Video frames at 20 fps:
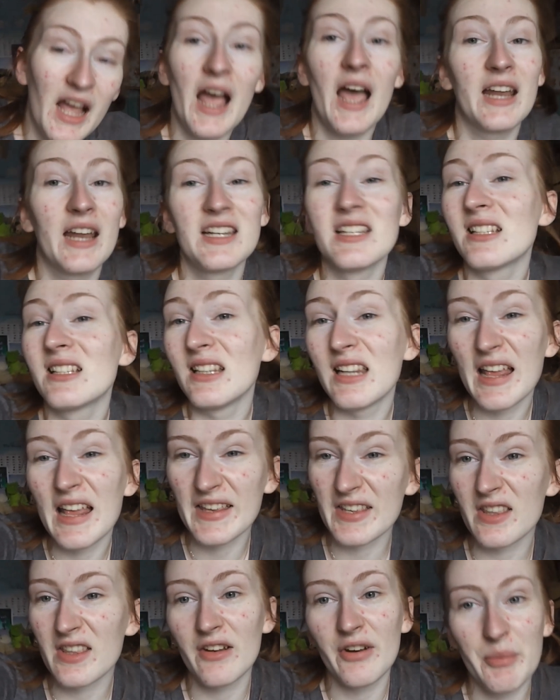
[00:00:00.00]

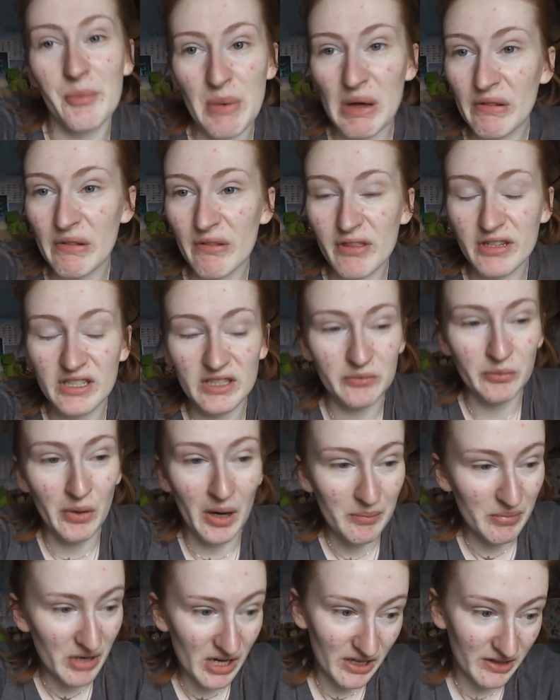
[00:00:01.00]
less than a month till
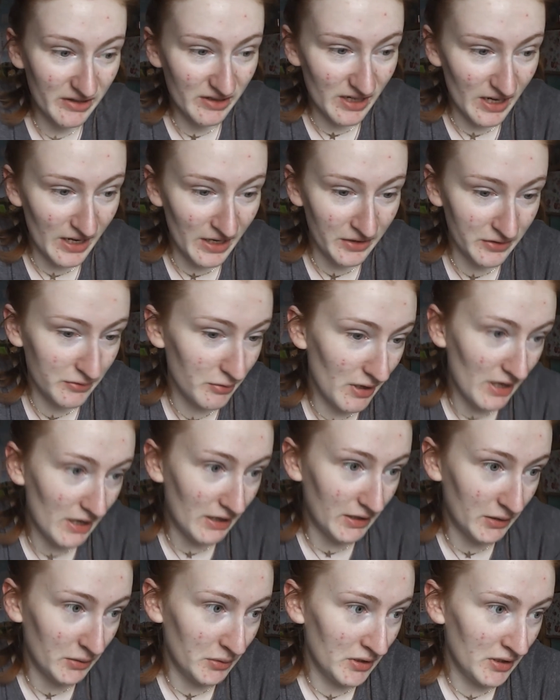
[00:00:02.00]
my birthday as
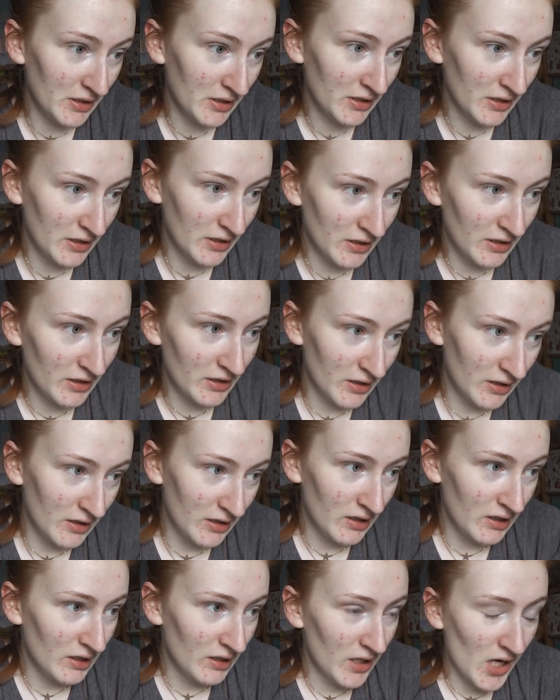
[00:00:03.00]
well.
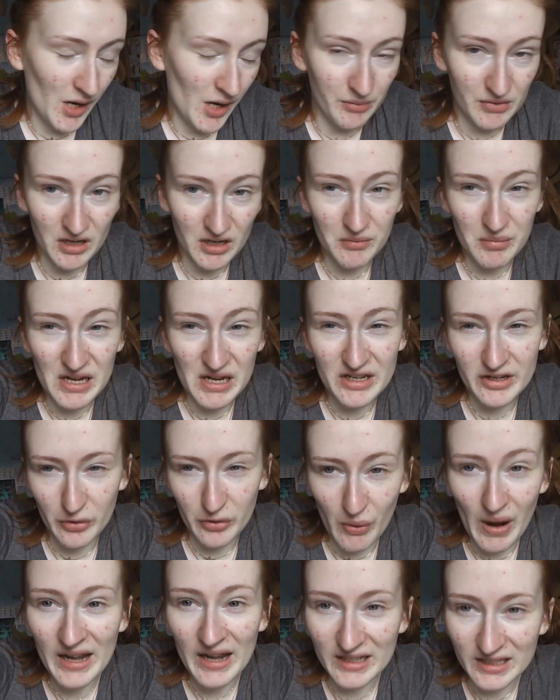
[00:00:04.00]
I'm going to be
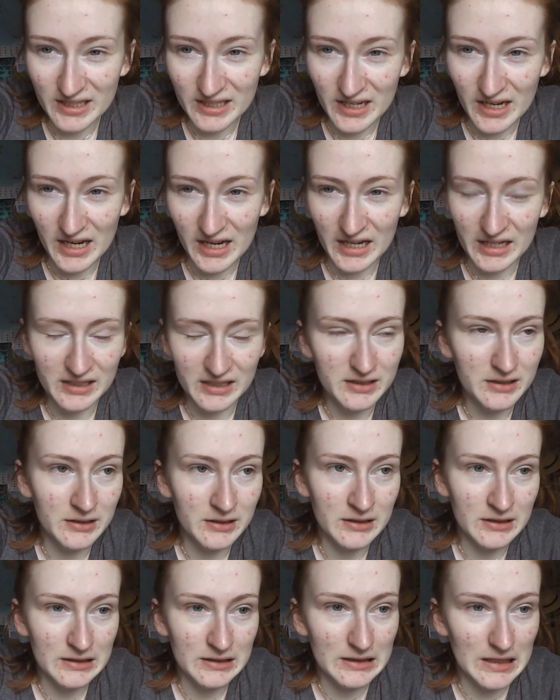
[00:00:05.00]
20.
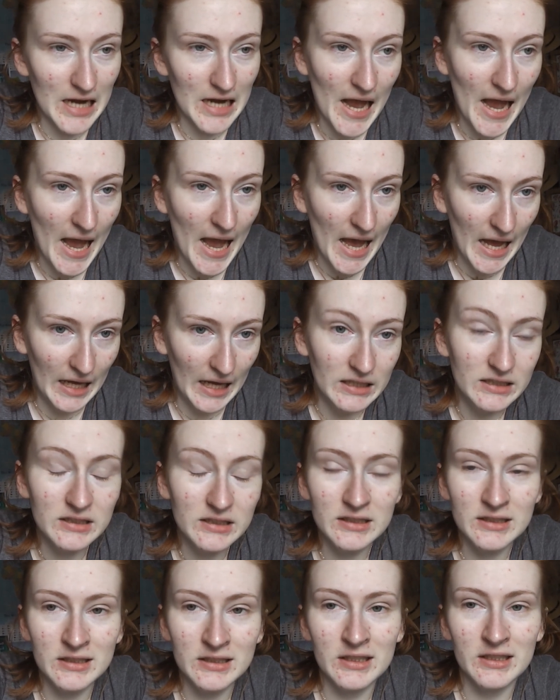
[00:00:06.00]

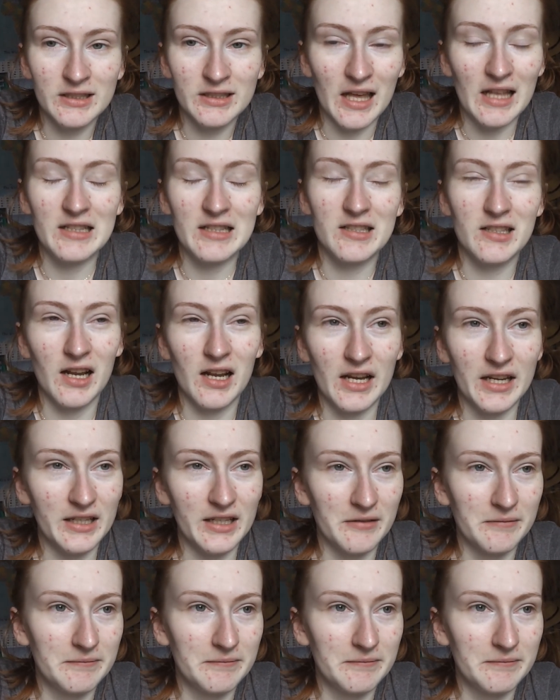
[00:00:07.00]
That's like,